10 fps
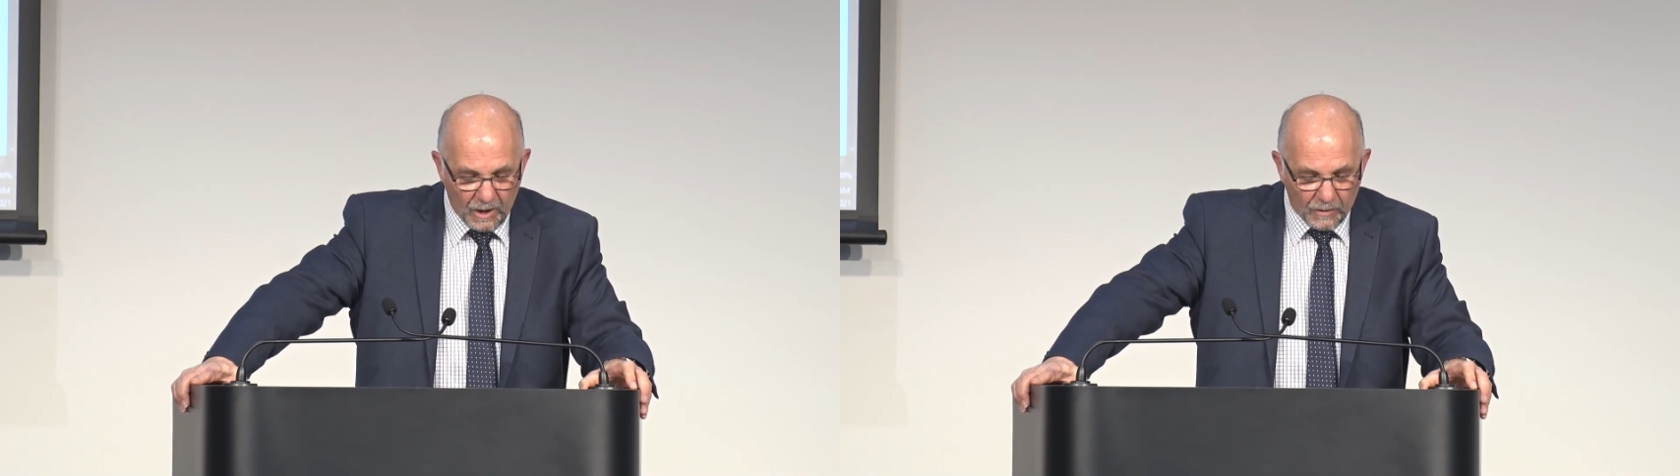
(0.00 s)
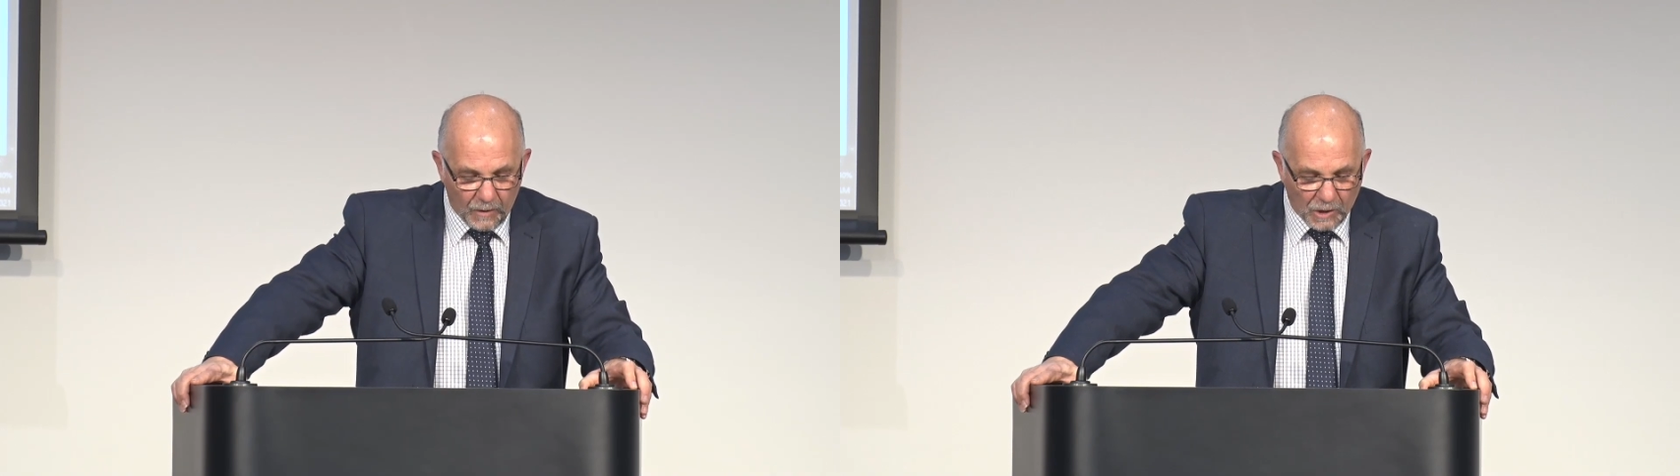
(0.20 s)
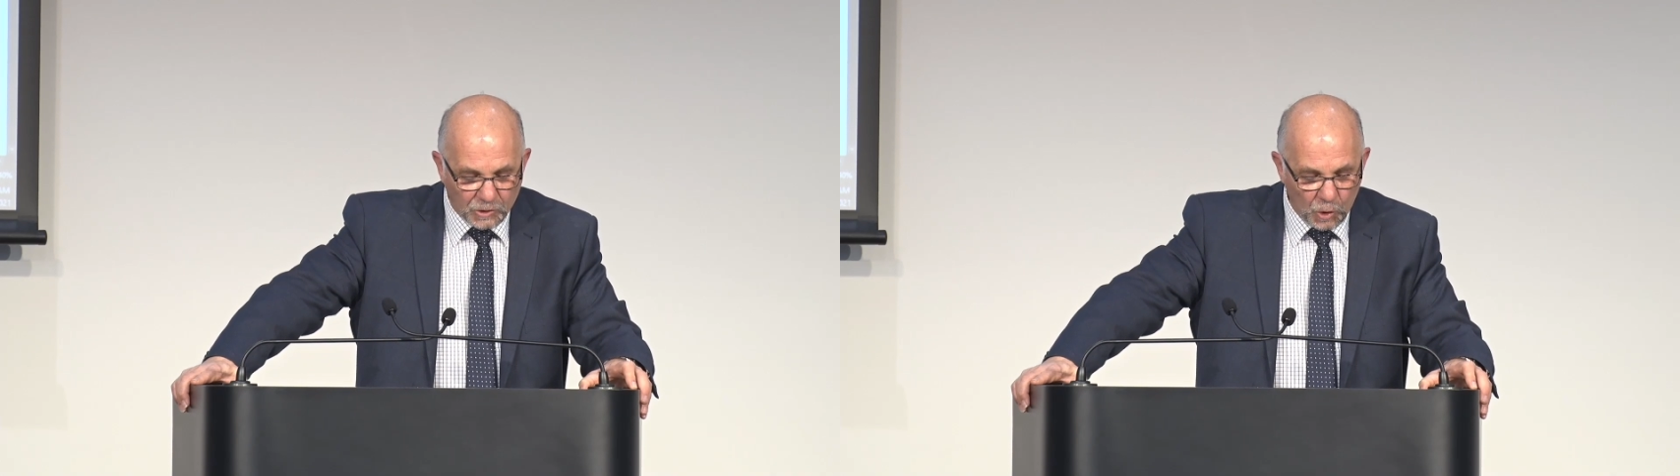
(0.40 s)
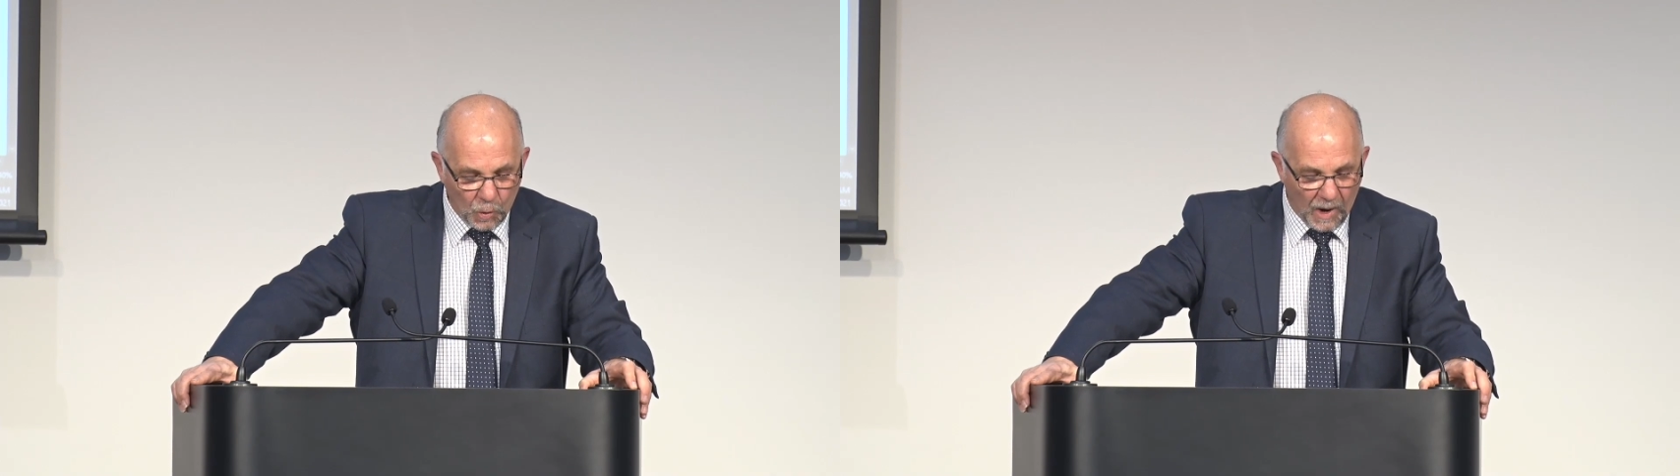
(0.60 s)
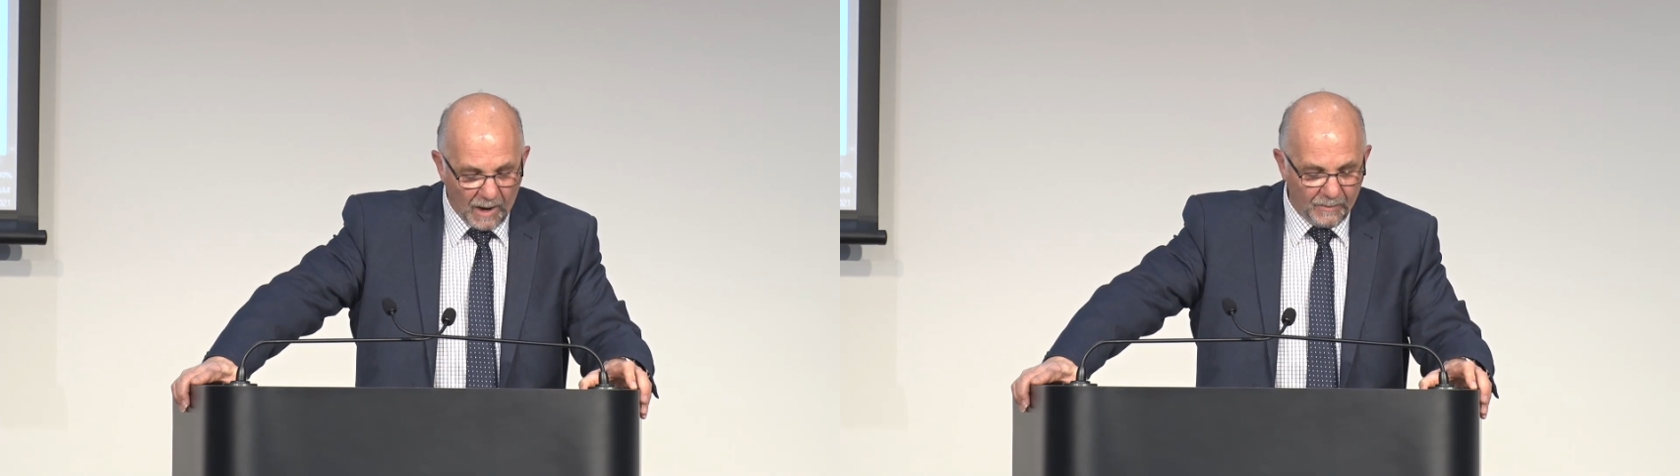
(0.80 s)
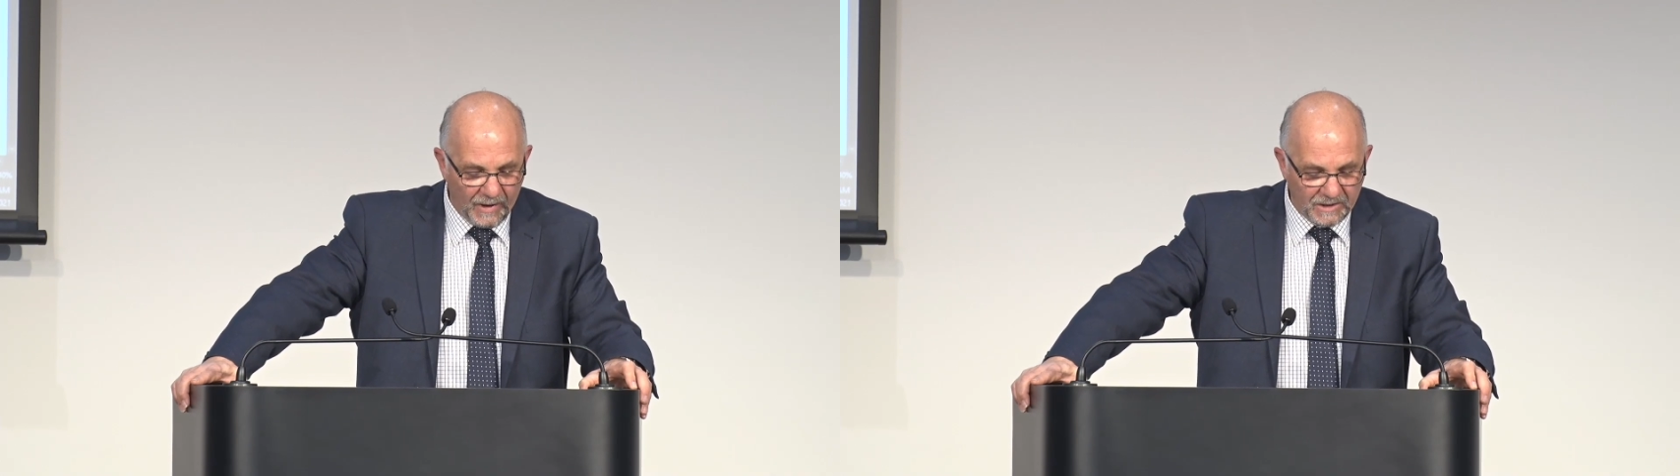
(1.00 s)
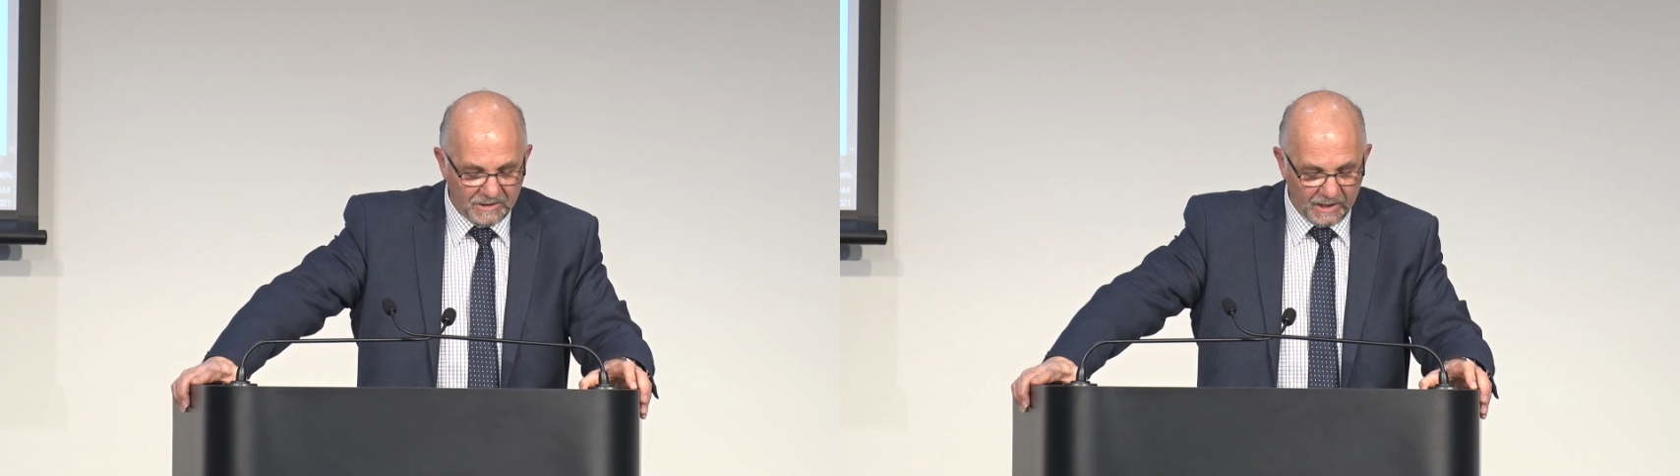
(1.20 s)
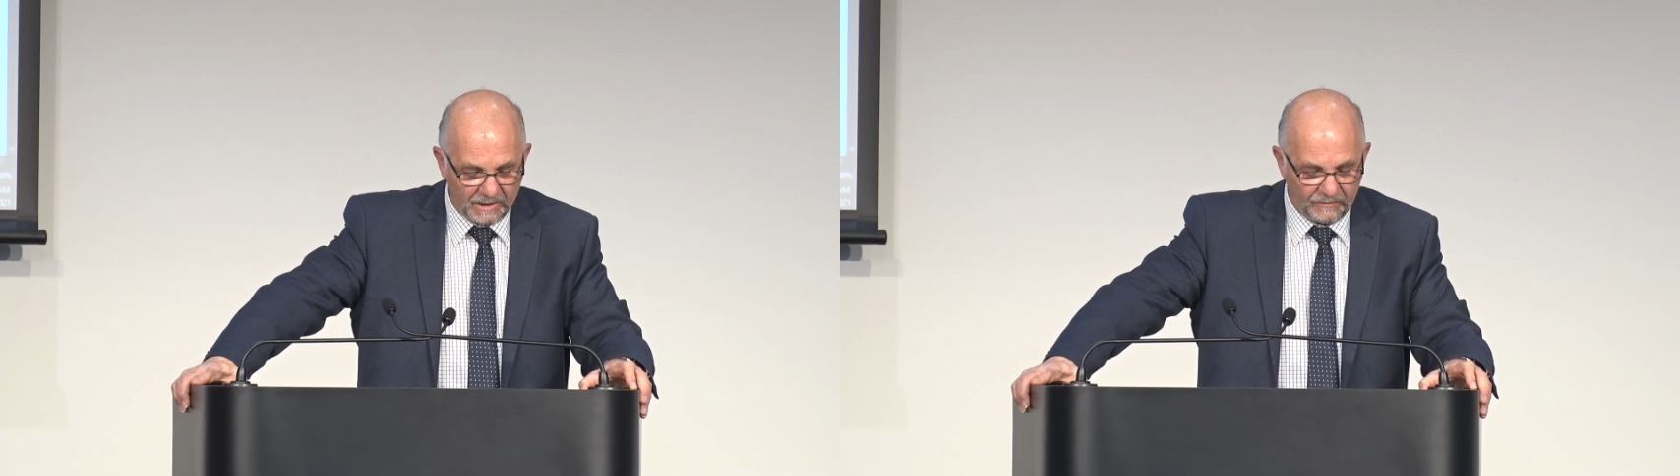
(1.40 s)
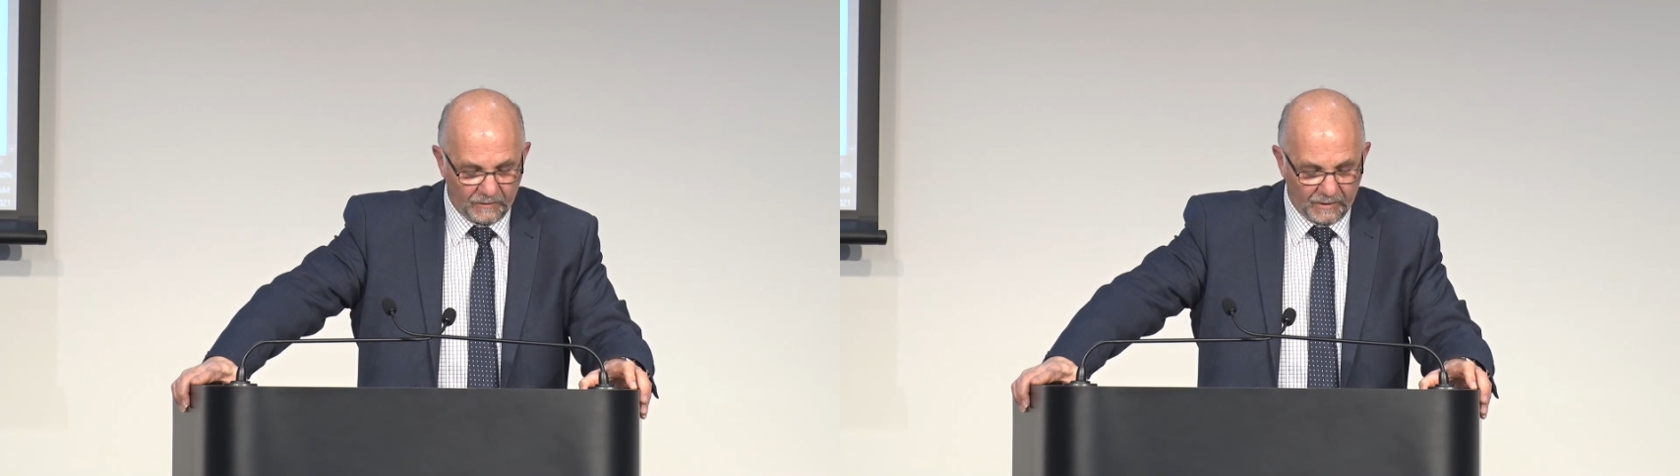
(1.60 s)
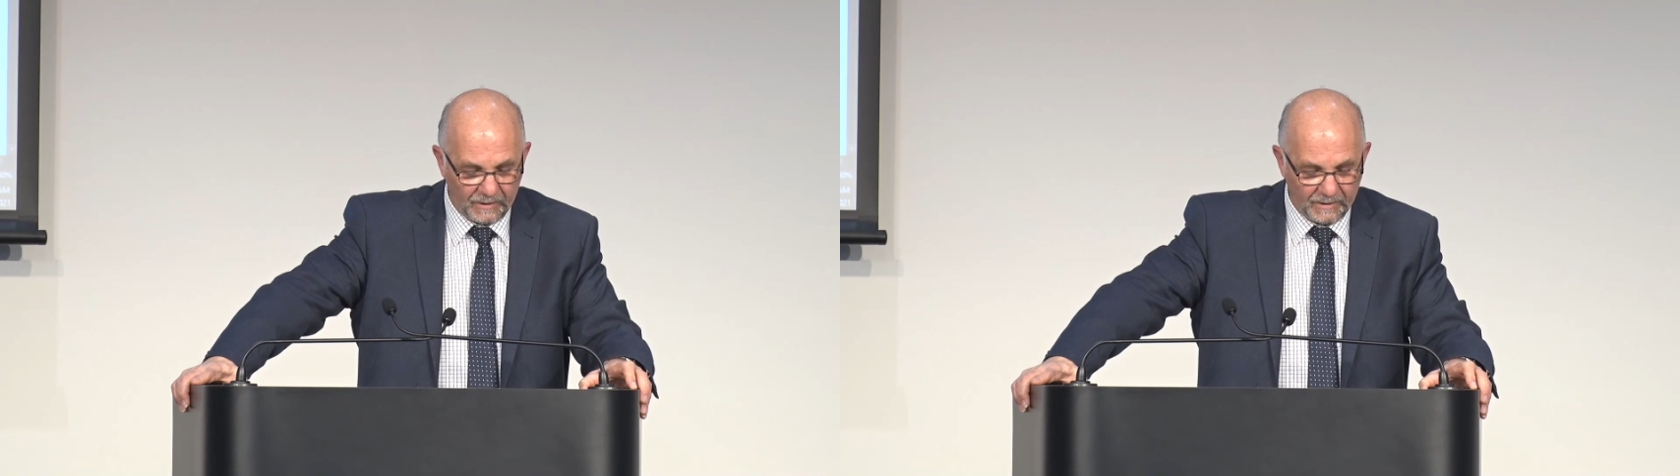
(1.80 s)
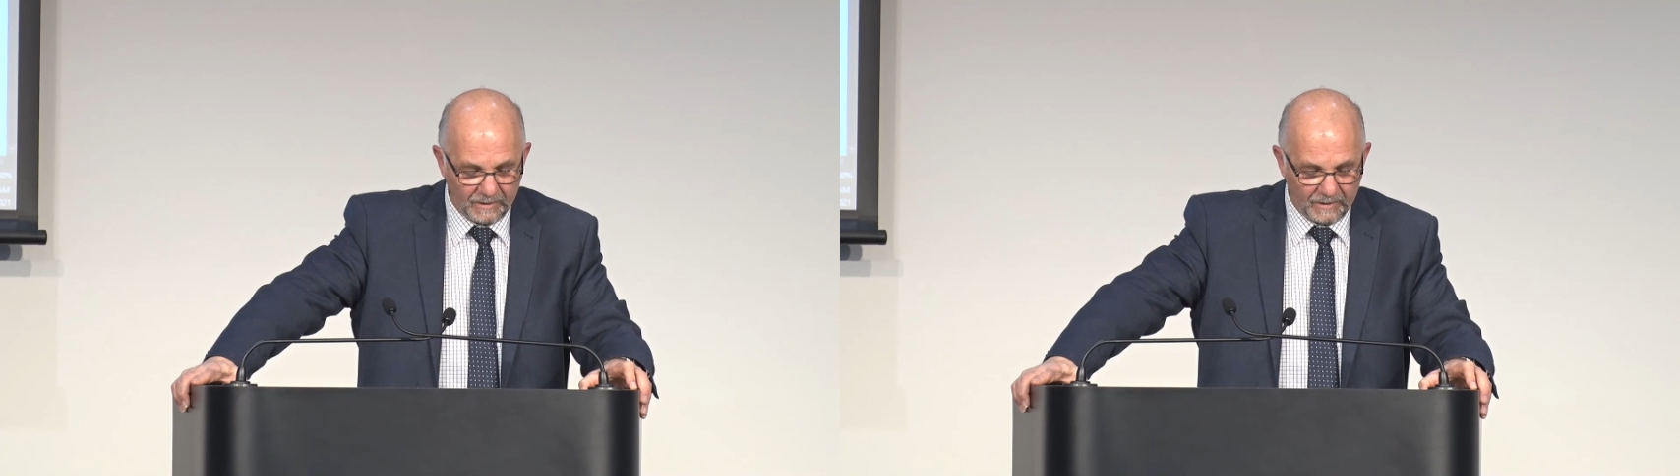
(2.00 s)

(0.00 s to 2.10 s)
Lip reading: those who are being sanctified.